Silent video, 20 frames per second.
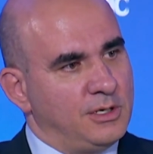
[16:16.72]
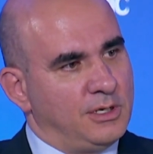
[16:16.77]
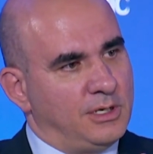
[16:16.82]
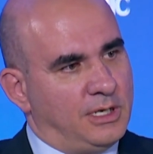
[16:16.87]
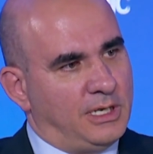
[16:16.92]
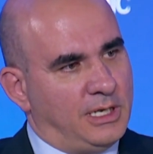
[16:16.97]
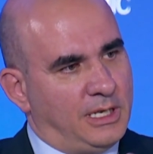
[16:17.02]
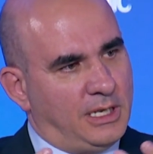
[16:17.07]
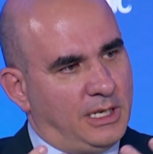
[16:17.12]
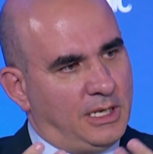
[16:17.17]

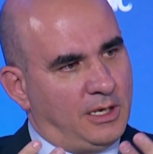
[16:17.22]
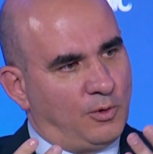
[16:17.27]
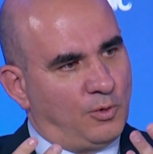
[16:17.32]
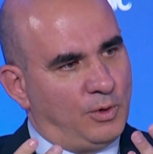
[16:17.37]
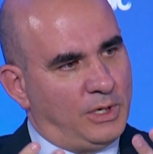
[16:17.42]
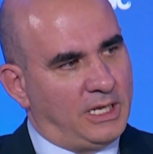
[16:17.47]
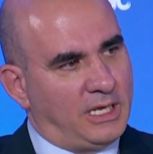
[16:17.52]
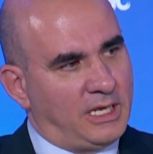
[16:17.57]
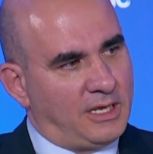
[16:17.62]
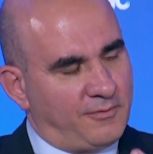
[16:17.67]

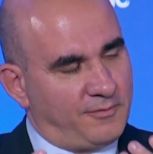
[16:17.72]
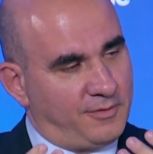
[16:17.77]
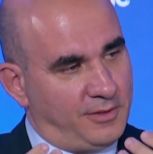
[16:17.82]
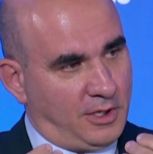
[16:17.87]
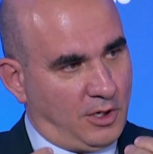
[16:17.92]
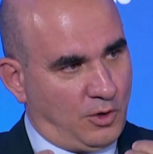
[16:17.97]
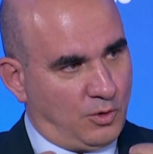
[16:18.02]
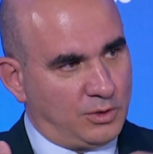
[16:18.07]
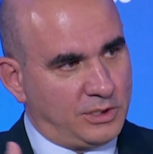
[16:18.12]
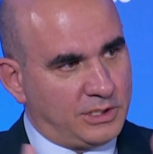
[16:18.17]
will have the
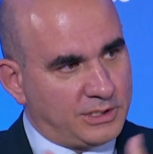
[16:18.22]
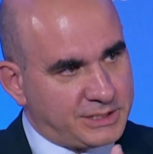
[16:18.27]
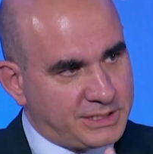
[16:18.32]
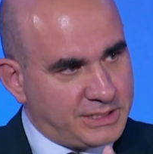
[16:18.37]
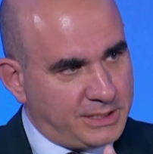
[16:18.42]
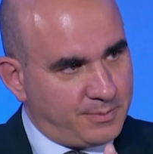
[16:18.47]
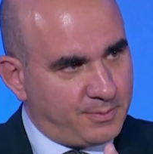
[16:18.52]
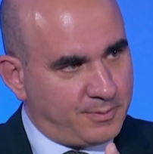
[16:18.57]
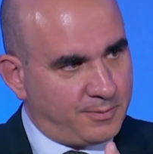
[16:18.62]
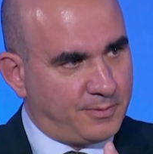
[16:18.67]

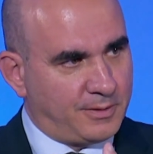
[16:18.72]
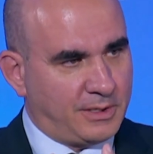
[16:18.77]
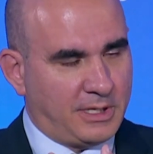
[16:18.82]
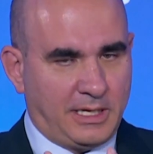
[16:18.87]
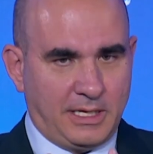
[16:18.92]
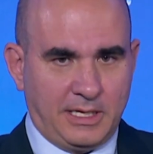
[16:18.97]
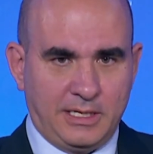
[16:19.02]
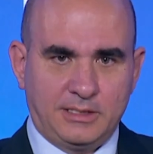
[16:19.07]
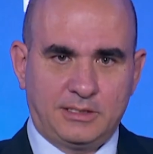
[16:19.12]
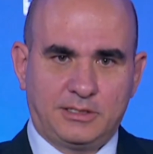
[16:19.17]
ownership,
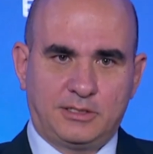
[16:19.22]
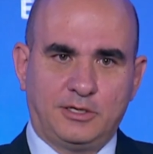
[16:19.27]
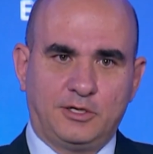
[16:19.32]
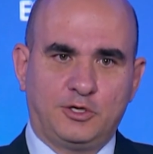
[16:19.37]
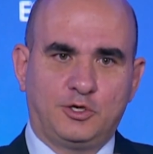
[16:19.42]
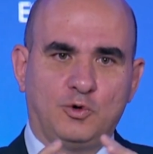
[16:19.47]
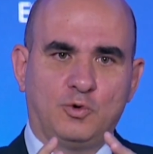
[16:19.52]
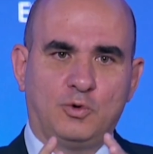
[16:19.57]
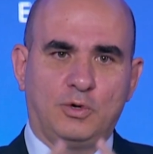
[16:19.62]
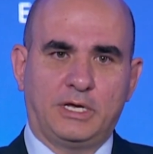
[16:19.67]
and
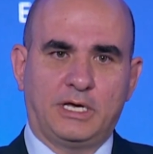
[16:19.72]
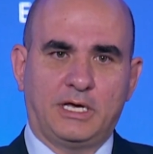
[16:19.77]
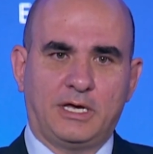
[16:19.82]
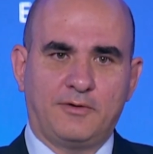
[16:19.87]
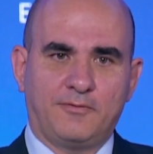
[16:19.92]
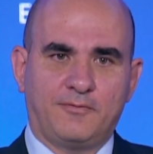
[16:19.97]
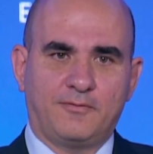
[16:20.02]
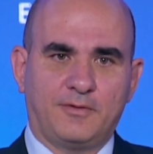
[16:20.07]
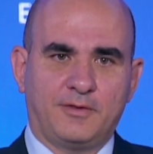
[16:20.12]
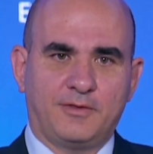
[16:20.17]
you will
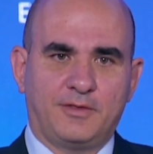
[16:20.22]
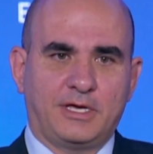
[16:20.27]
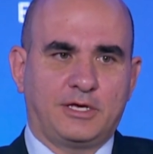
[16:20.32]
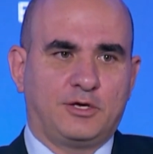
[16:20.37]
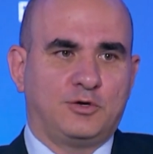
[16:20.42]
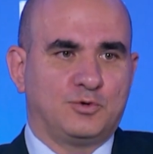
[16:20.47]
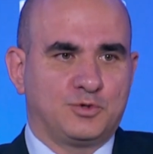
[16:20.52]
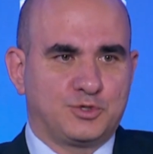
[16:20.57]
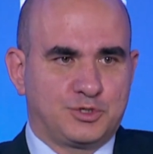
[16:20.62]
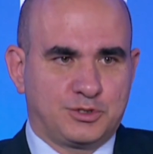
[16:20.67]
have the
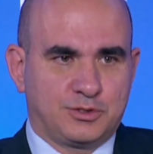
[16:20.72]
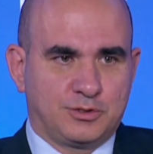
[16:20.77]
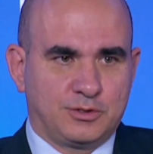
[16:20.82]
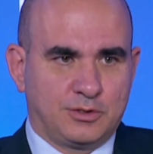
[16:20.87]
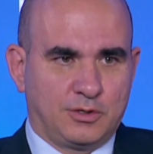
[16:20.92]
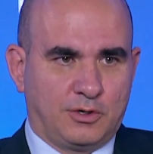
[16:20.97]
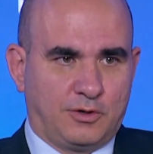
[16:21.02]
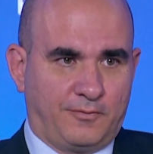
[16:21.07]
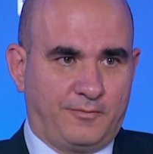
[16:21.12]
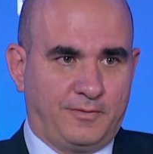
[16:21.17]
use
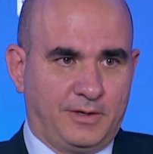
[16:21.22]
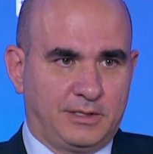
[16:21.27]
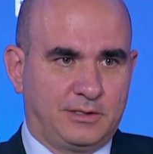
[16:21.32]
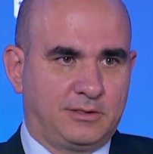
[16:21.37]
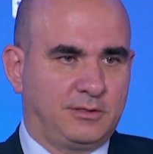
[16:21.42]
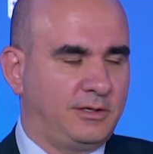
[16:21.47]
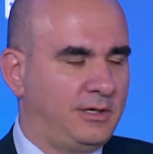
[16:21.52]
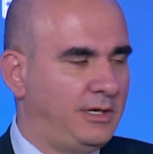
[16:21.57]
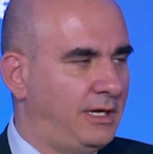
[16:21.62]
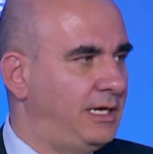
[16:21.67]
of it
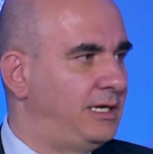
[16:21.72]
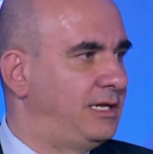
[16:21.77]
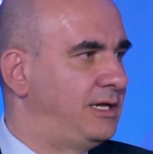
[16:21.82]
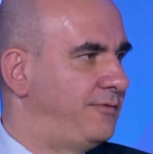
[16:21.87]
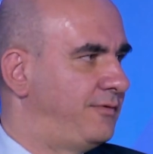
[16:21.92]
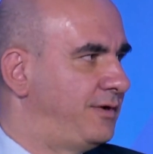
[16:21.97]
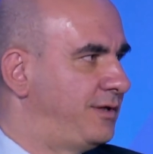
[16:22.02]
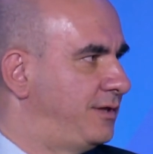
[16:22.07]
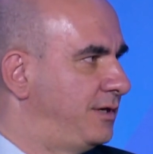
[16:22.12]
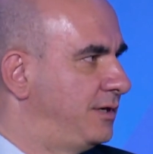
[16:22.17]
in
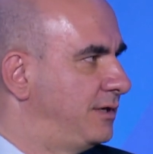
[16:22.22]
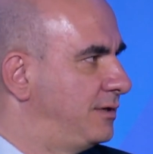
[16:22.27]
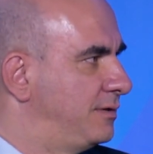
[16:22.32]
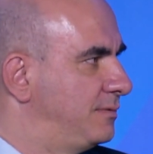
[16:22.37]
everything.